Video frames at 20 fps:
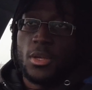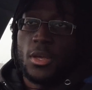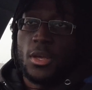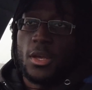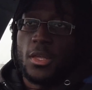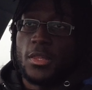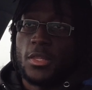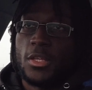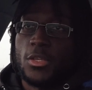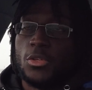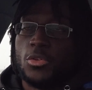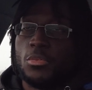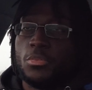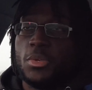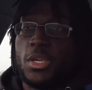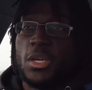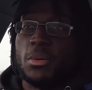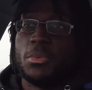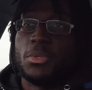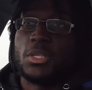and then you'll
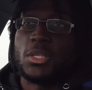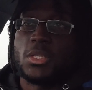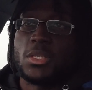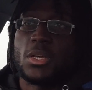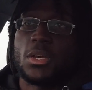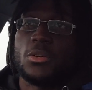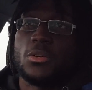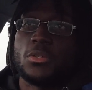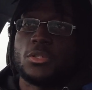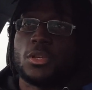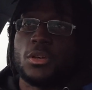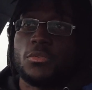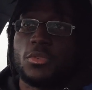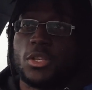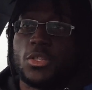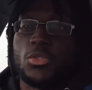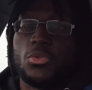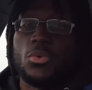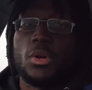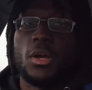be able to tell yourself
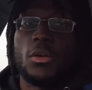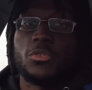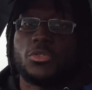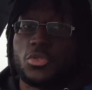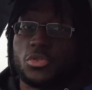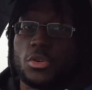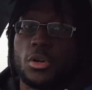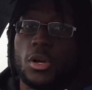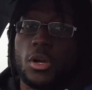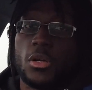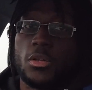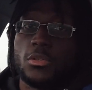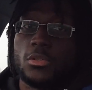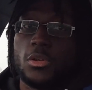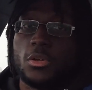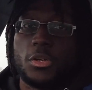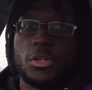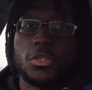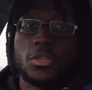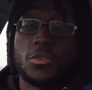that you held strong
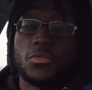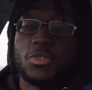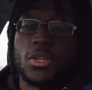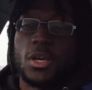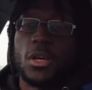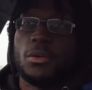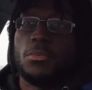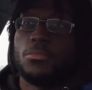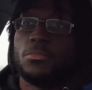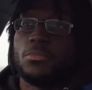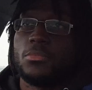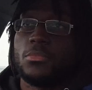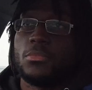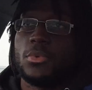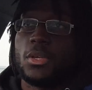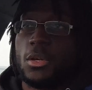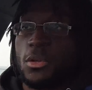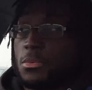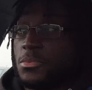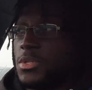during a tough time.
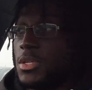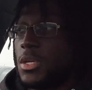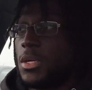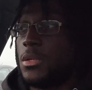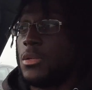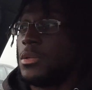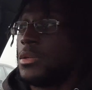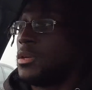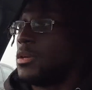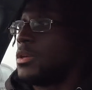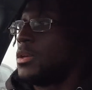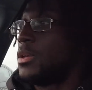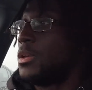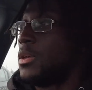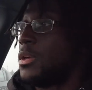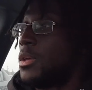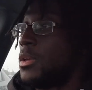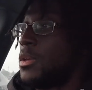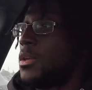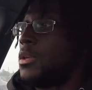You get what I'm
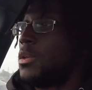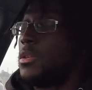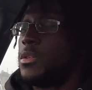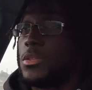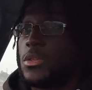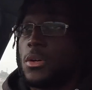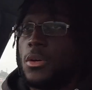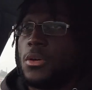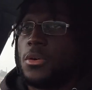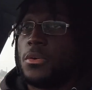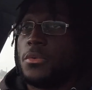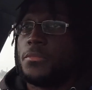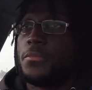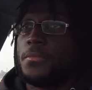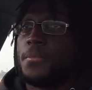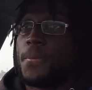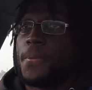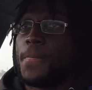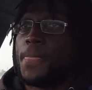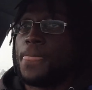saying? So
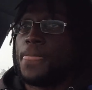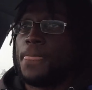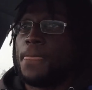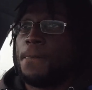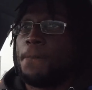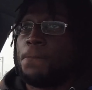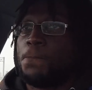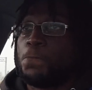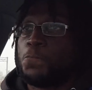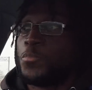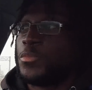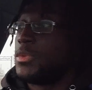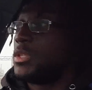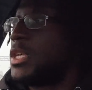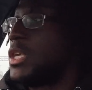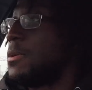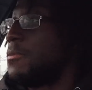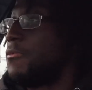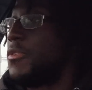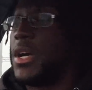
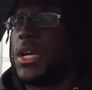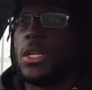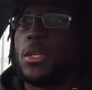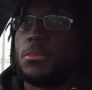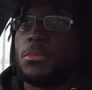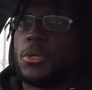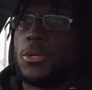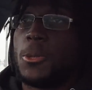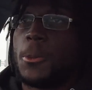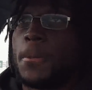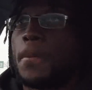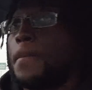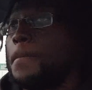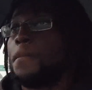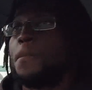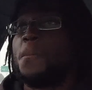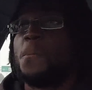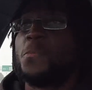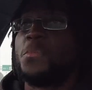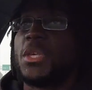keep fighting, bro.
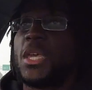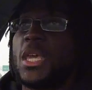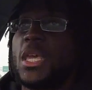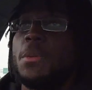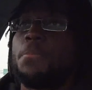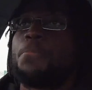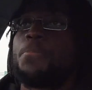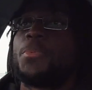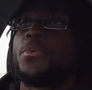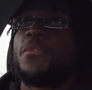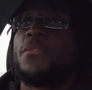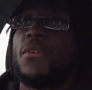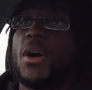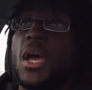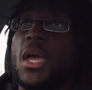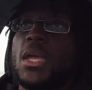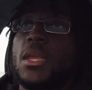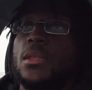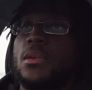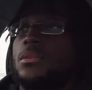Keep
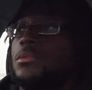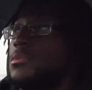fighting.